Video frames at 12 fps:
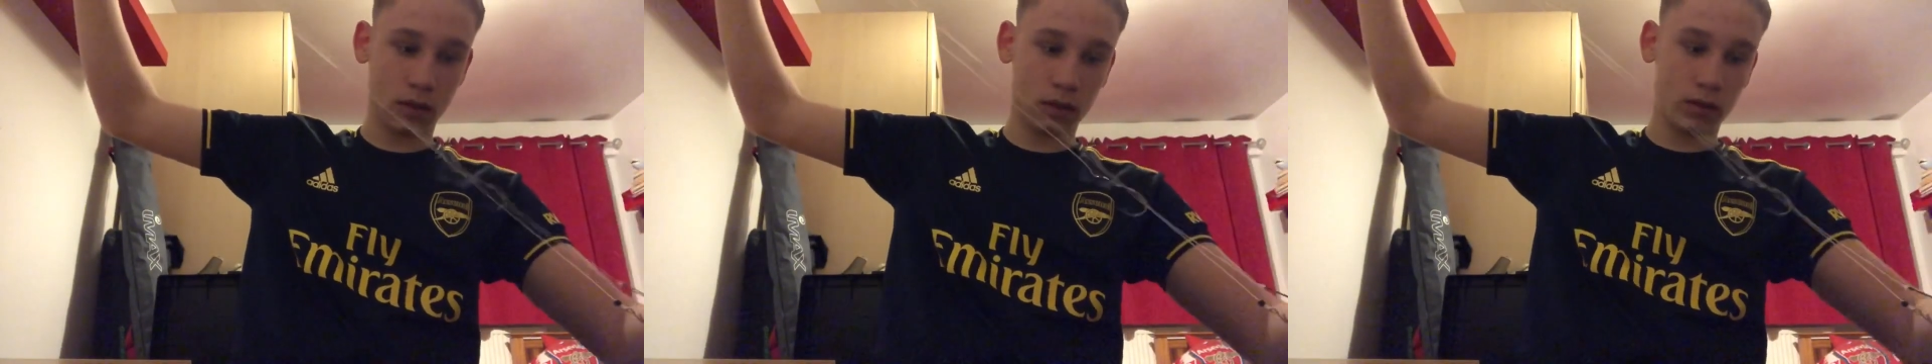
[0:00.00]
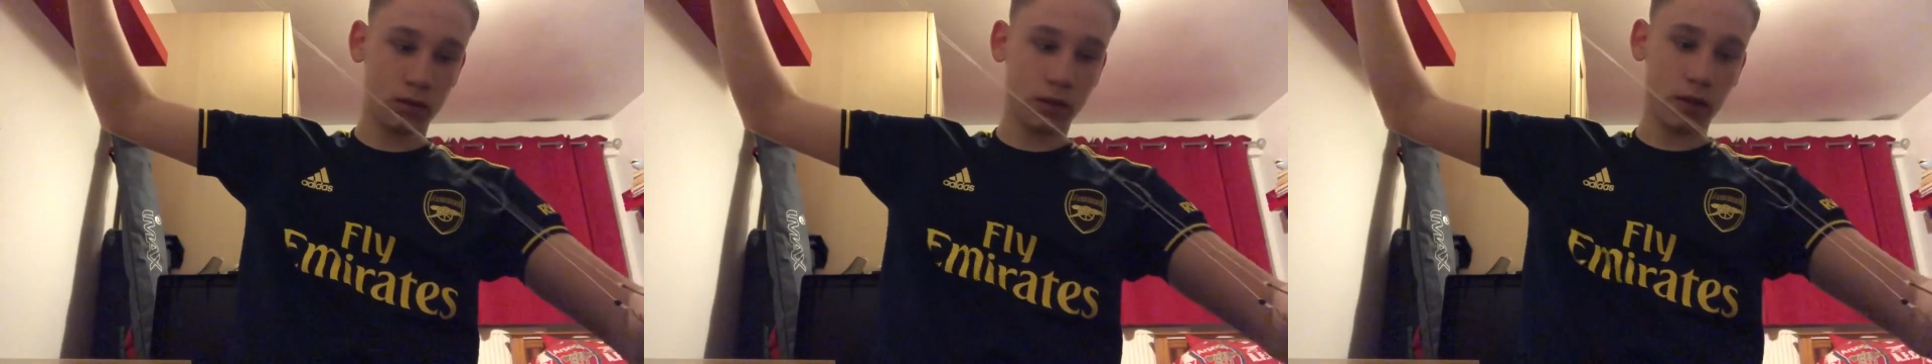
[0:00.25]

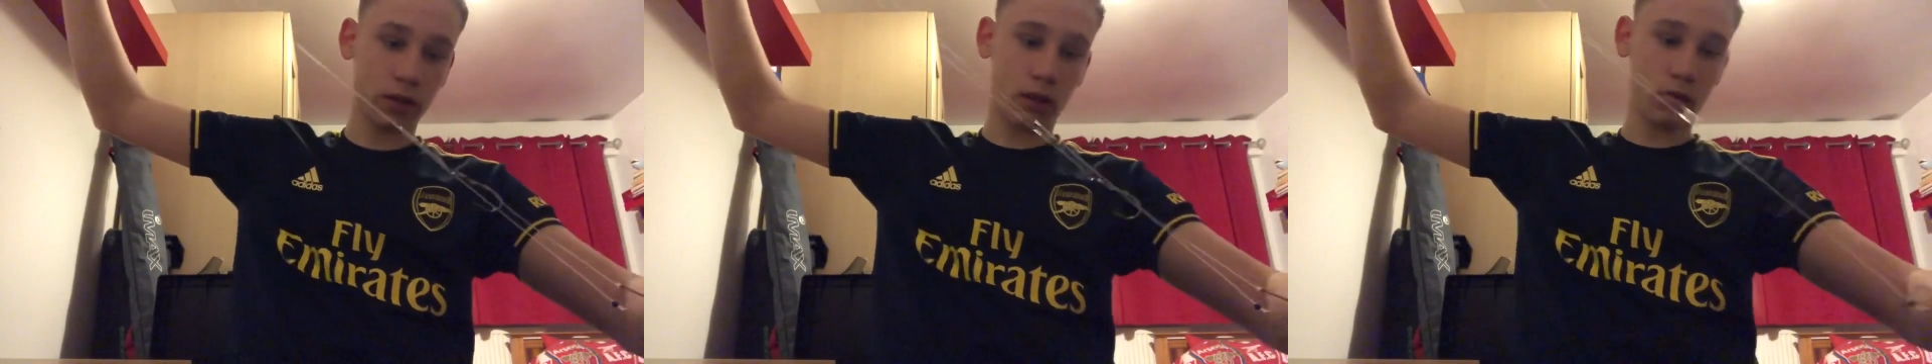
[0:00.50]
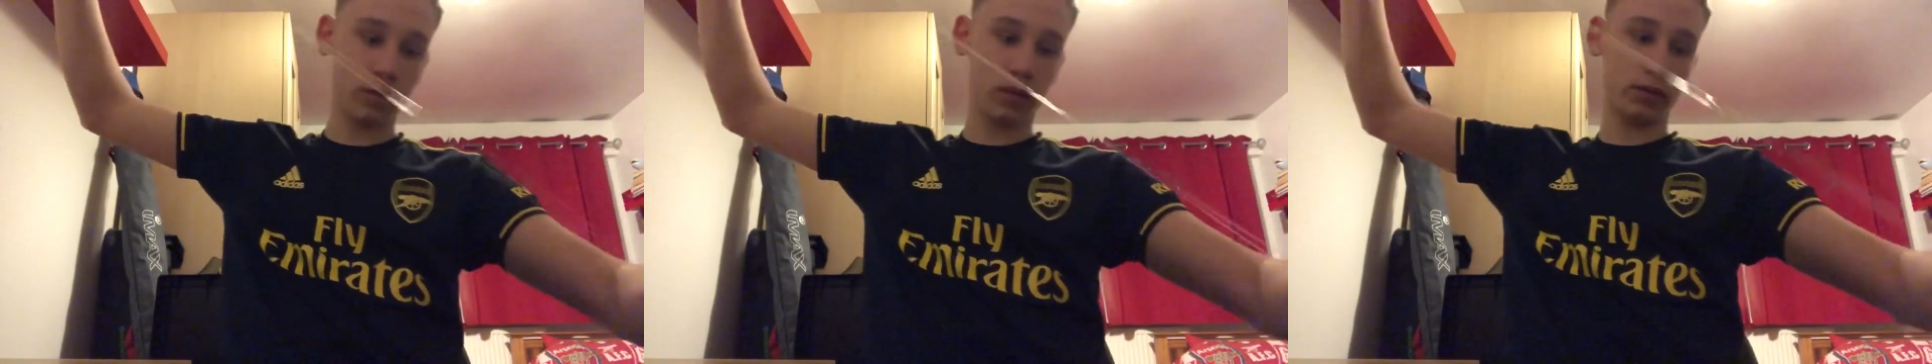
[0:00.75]
So there you
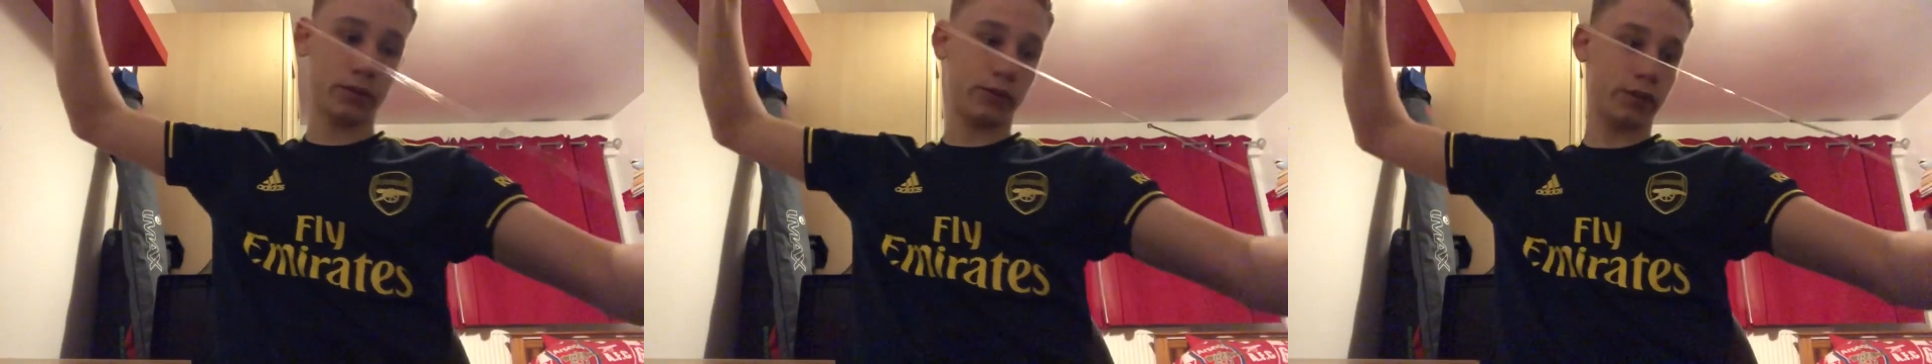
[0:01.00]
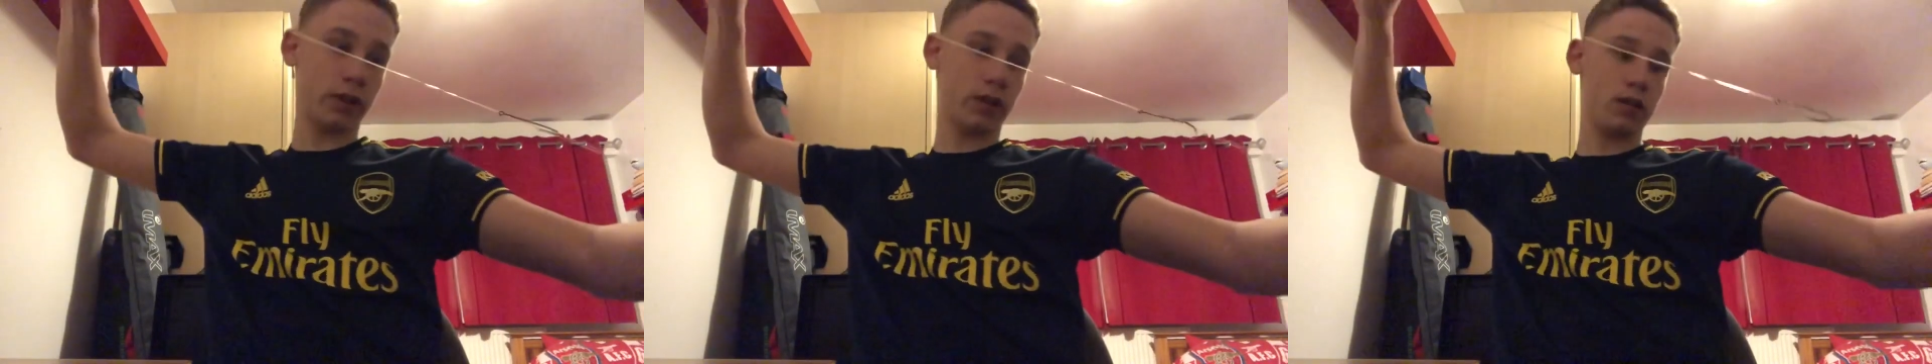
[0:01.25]
go, you can
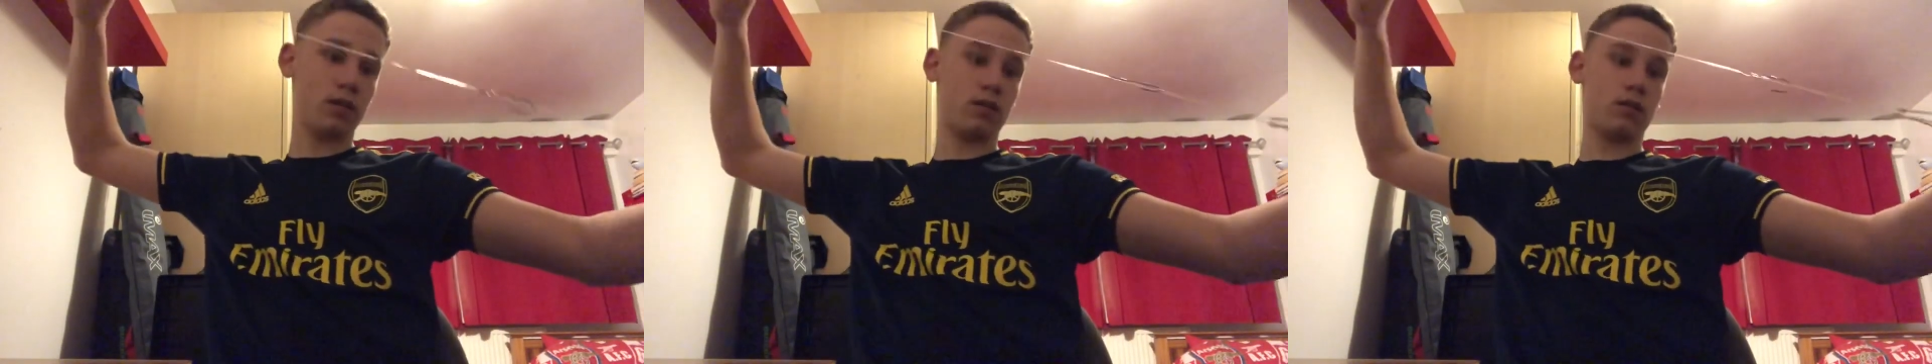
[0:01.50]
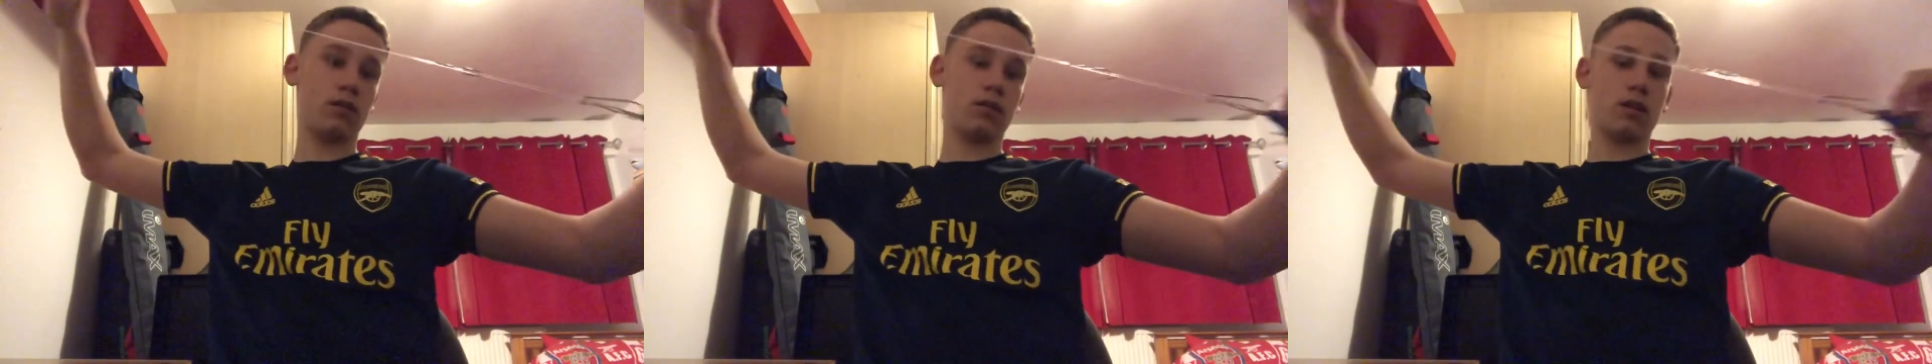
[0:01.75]
see
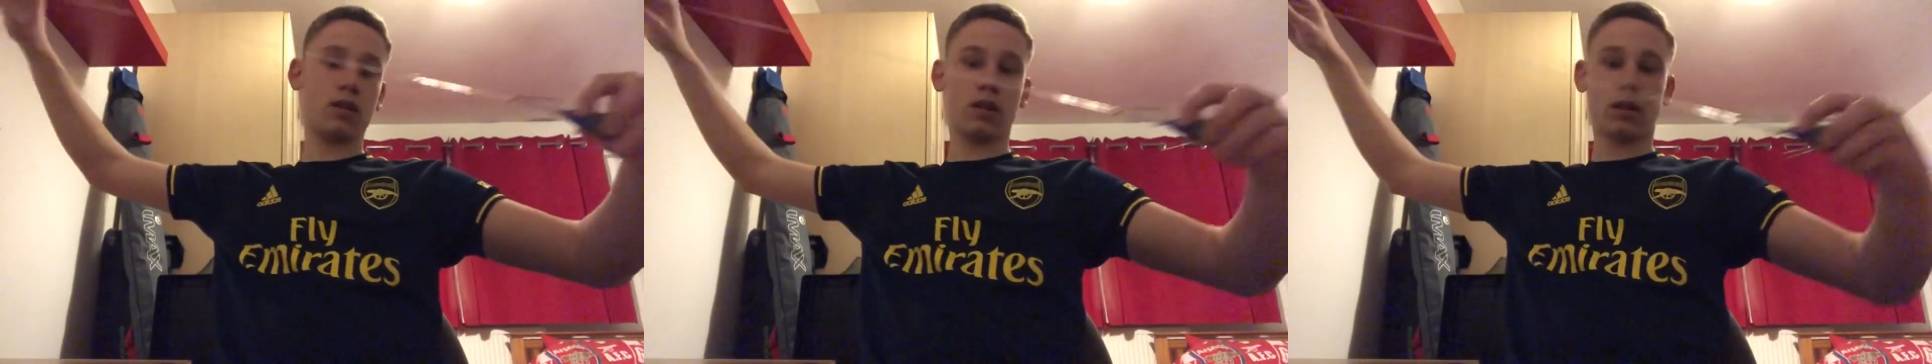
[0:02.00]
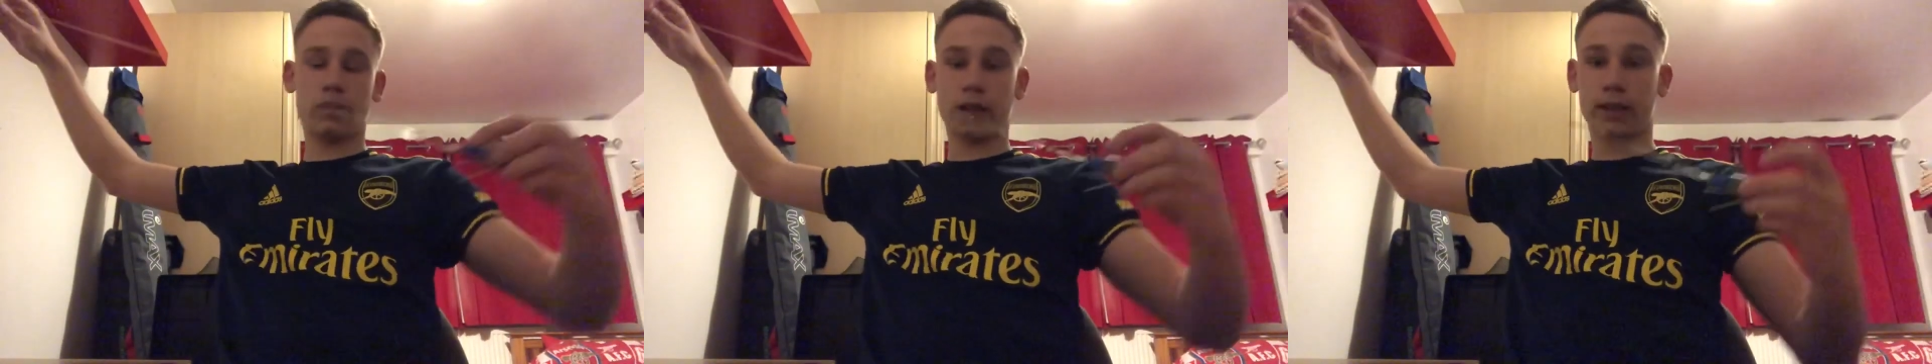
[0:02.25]

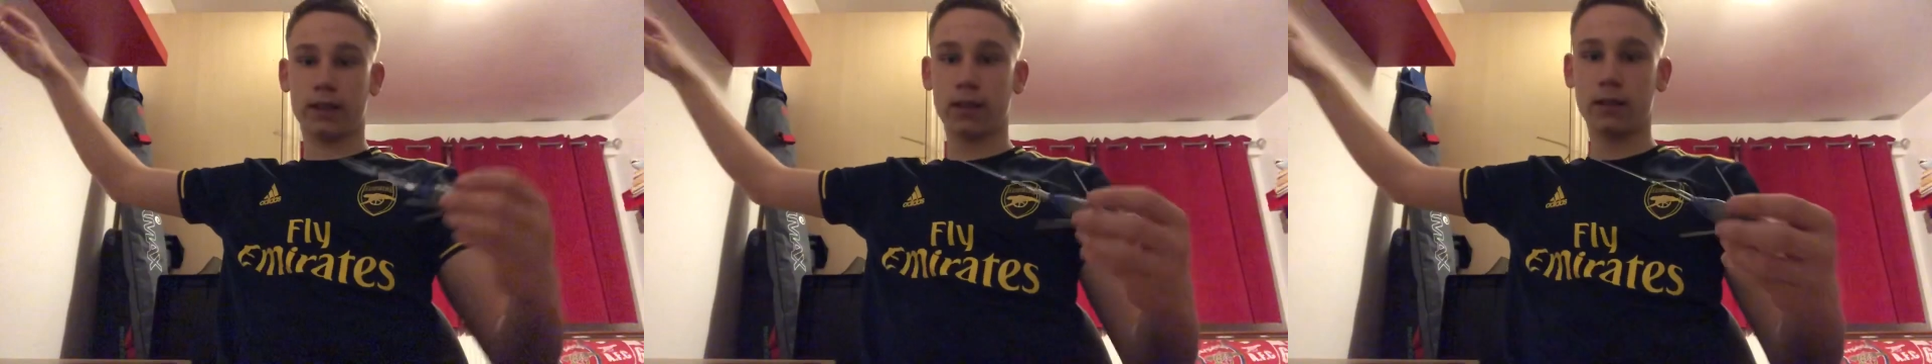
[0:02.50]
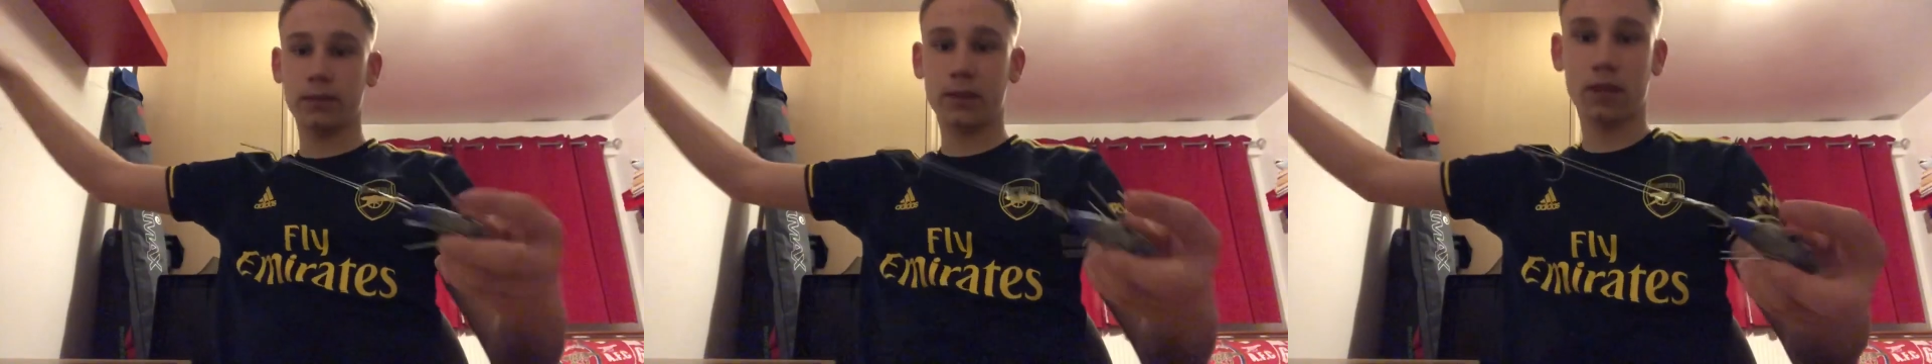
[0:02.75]
that
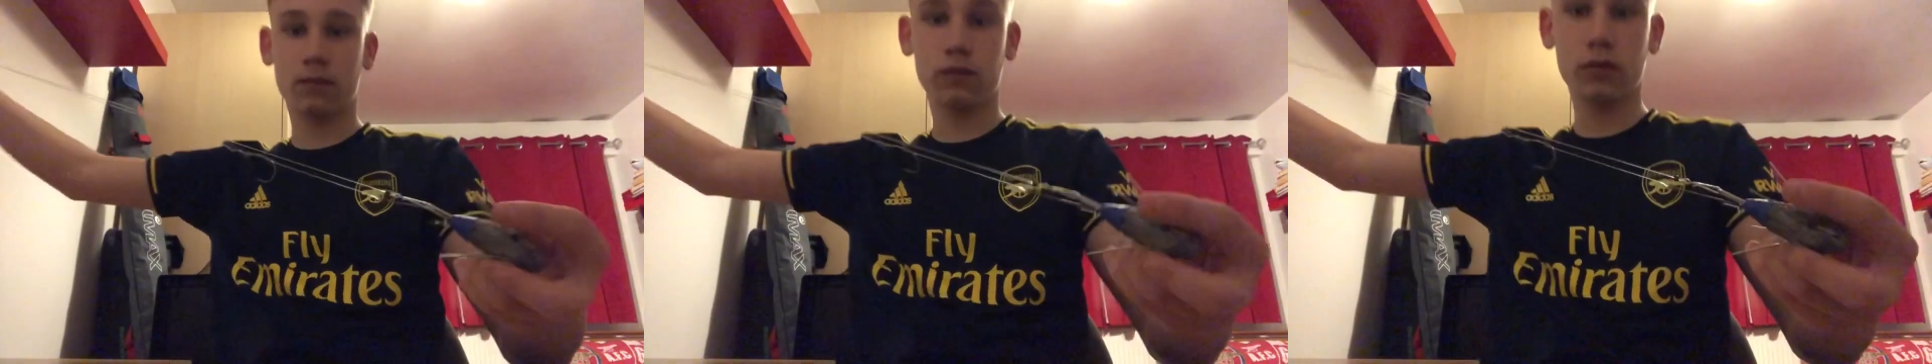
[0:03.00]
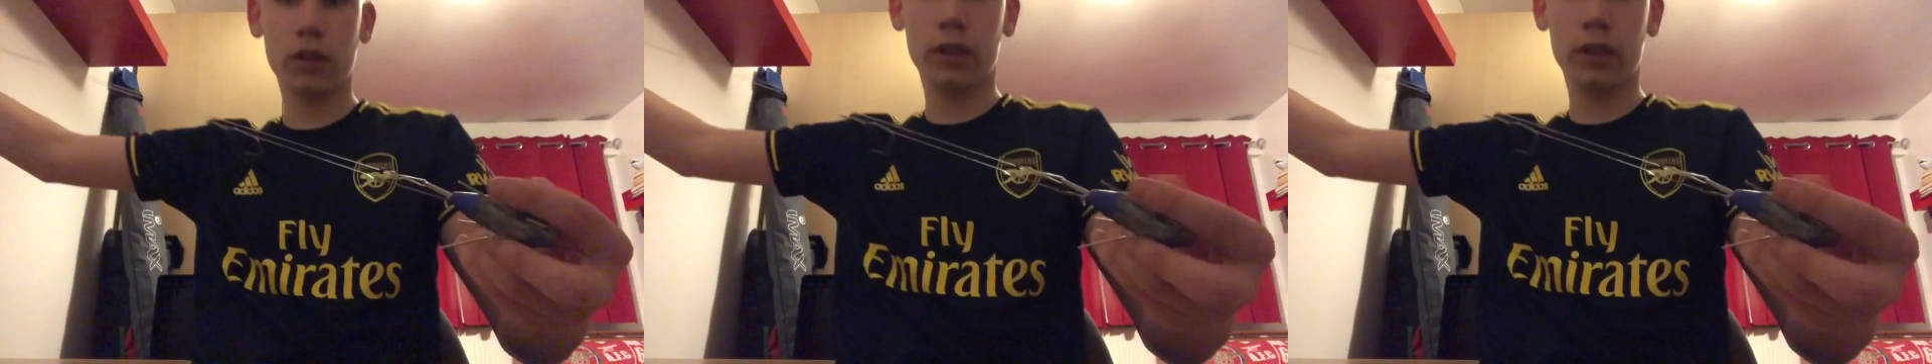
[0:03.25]
clips down really